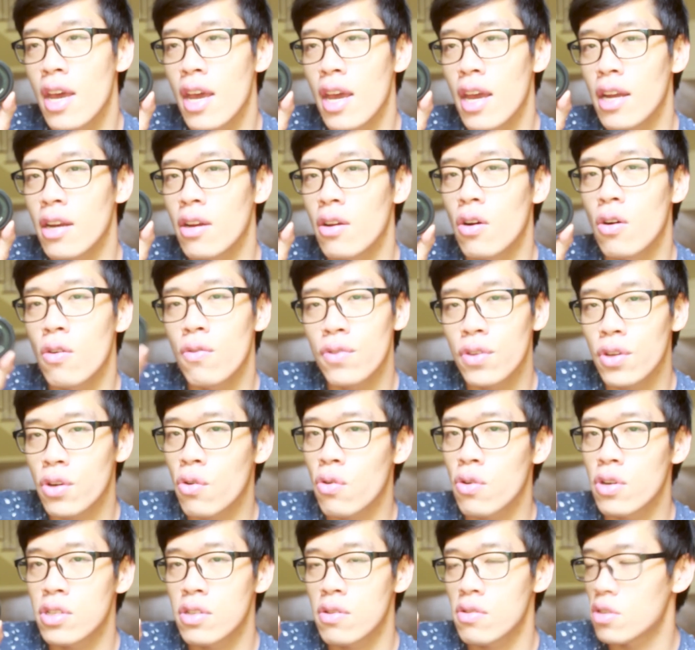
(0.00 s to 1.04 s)
And over the
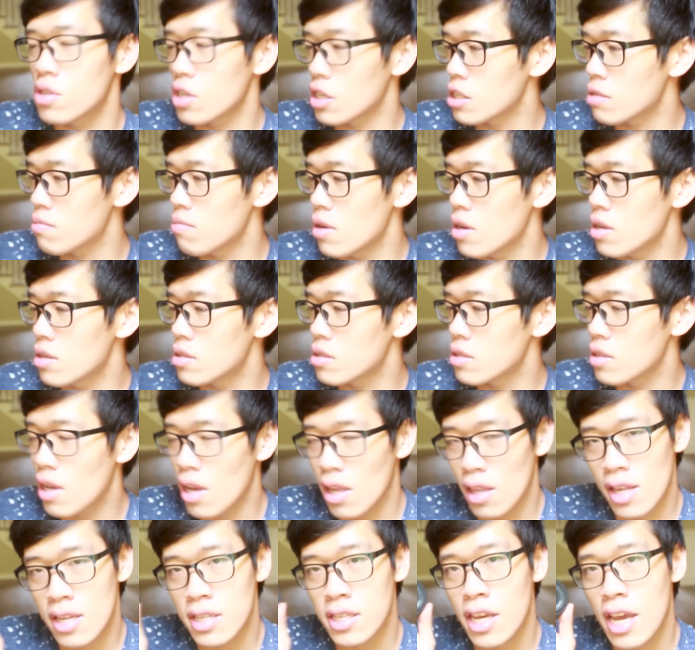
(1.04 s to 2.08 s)
course of 6 months,
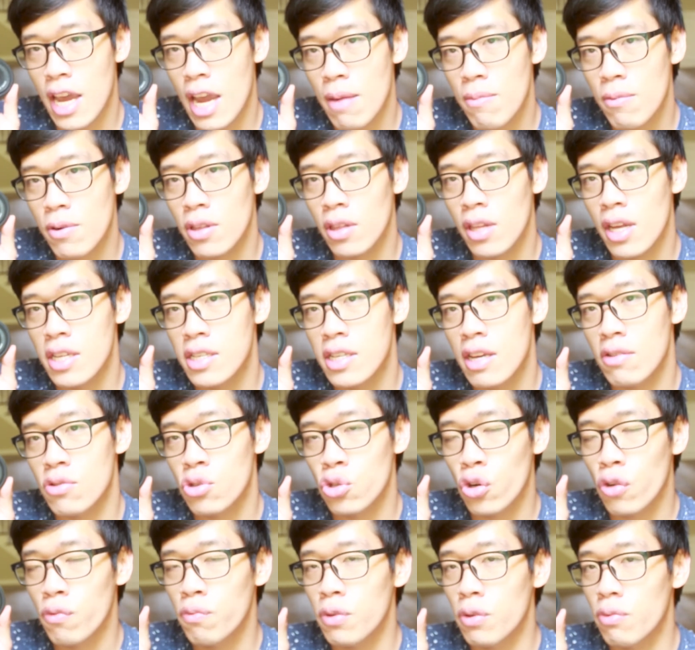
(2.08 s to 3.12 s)
this camera lens has
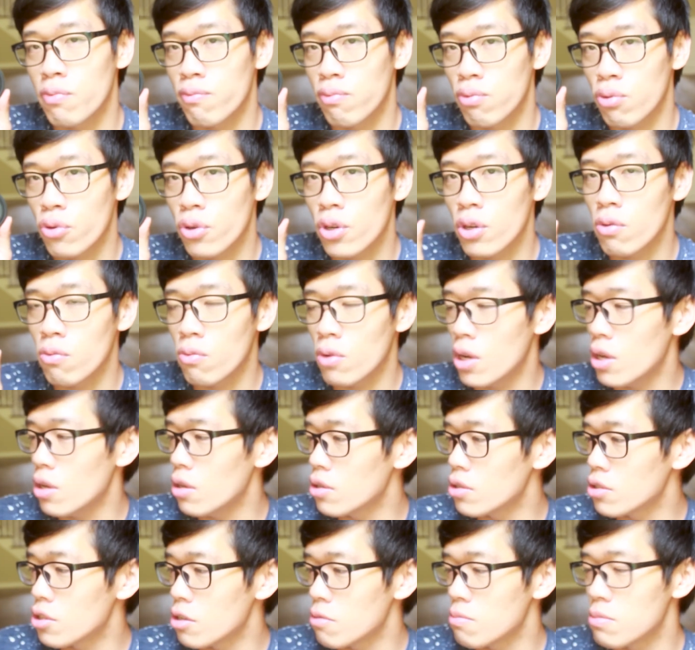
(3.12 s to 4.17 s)
served me pretty well
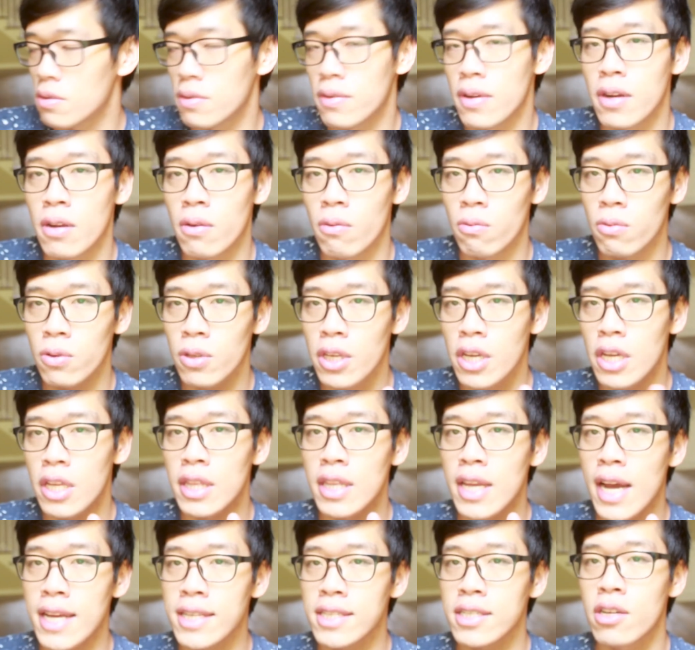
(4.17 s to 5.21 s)
in terms of getting really
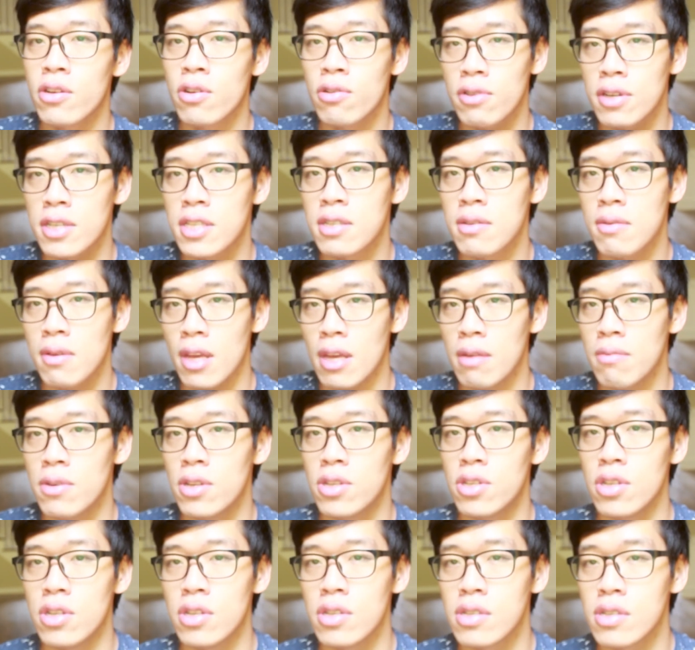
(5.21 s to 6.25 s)
nice crisp
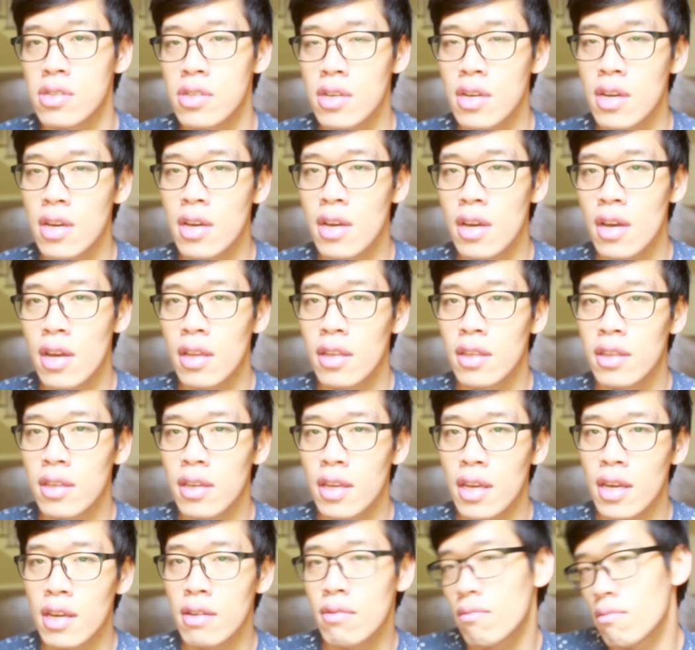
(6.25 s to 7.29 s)
images.
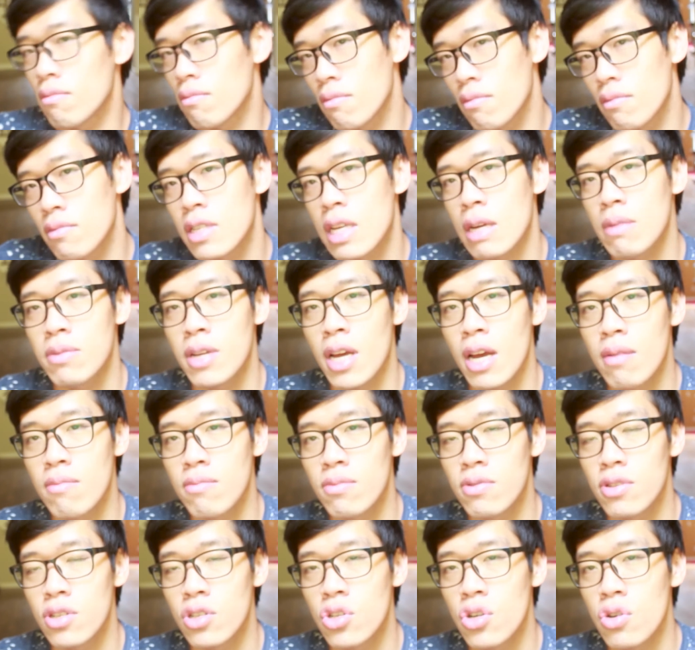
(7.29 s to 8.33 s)
And
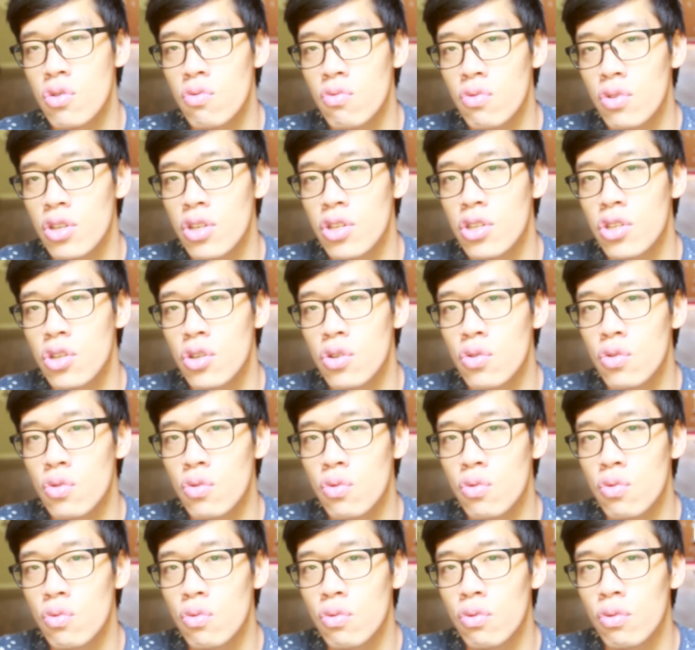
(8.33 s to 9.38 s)
sometimes you don't really
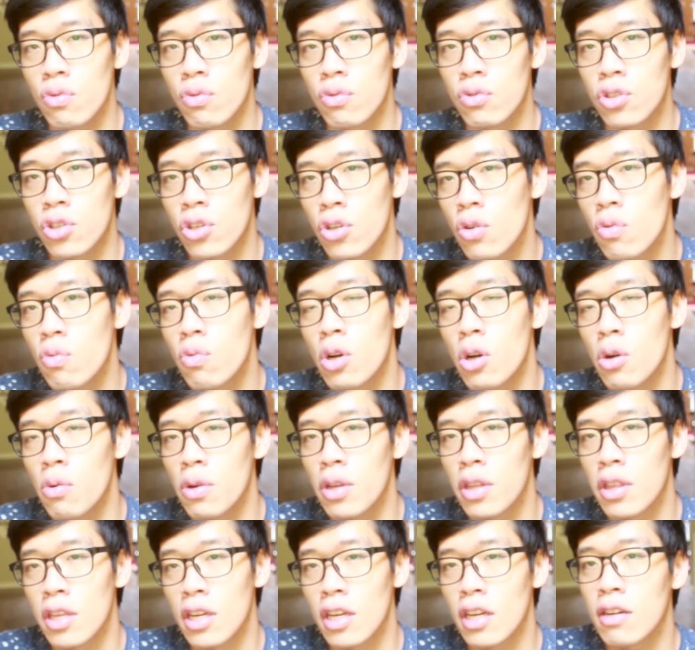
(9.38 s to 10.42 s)
do too well
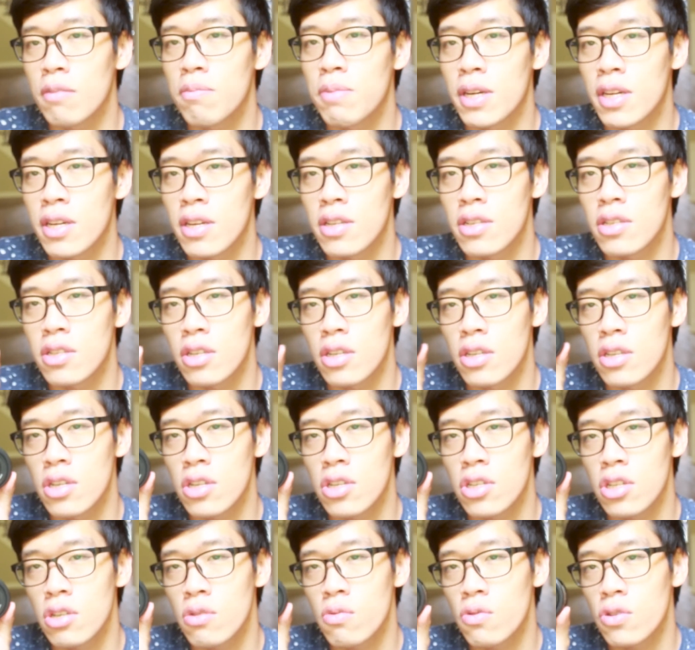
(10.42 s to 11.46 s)
with it, because
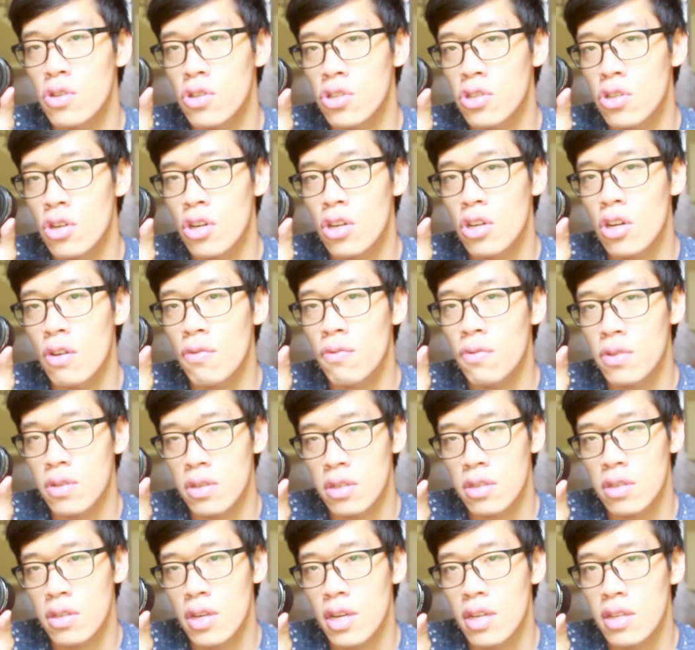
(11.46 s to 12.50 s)
initially when you're starting off with
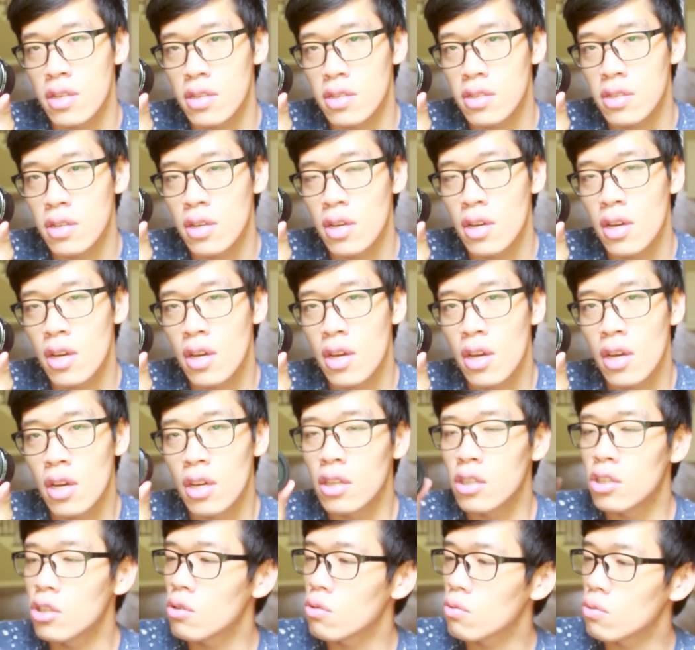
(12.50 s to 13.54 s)
this lens,
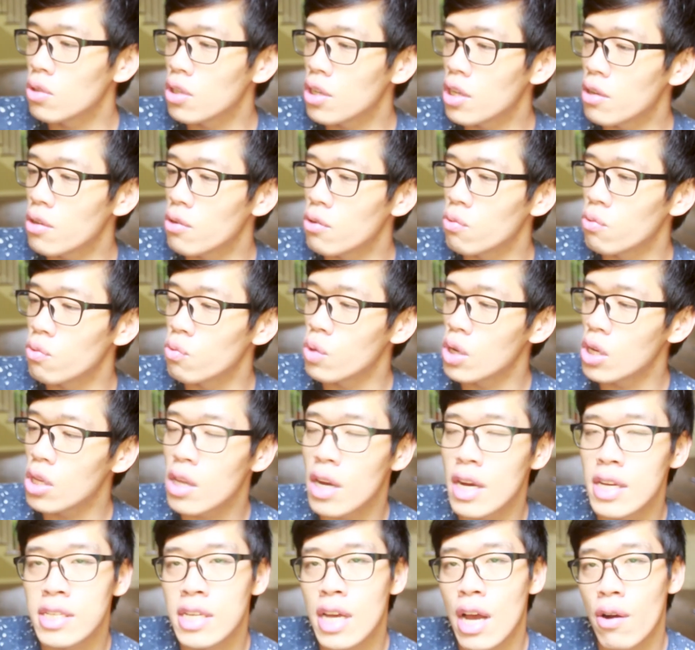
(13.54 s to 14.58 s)
you don't really
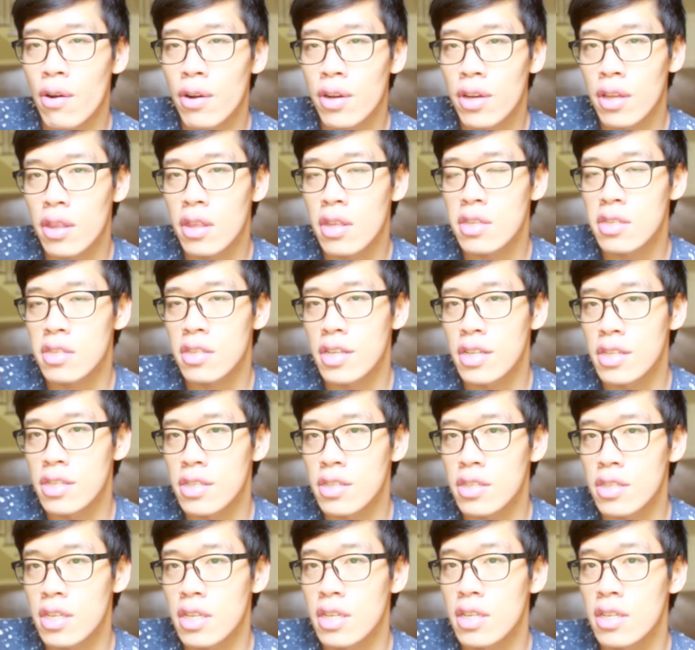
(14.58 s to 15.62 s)
realize how good this
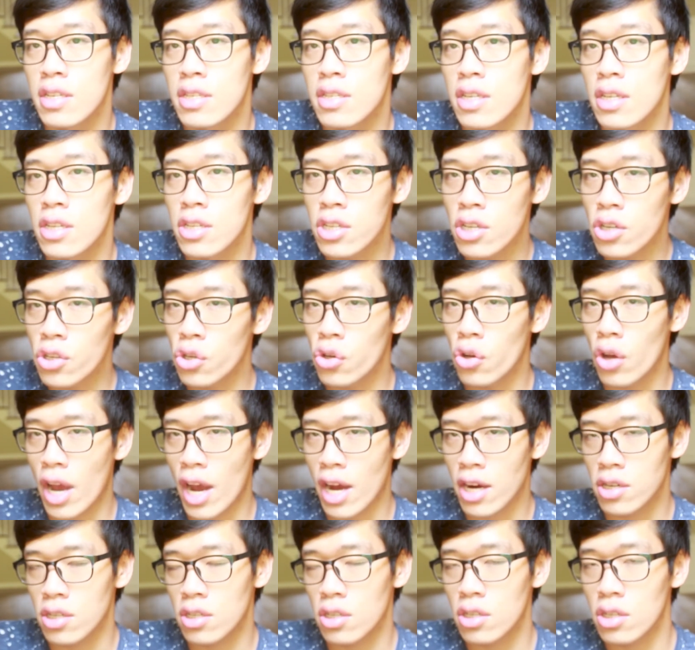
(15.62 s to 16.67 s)
lens is until you
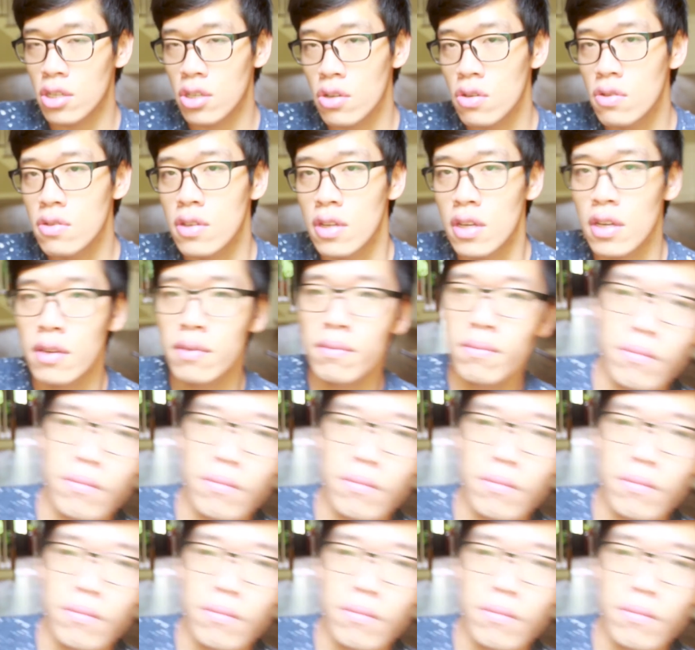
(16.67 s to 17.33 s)
actually use it.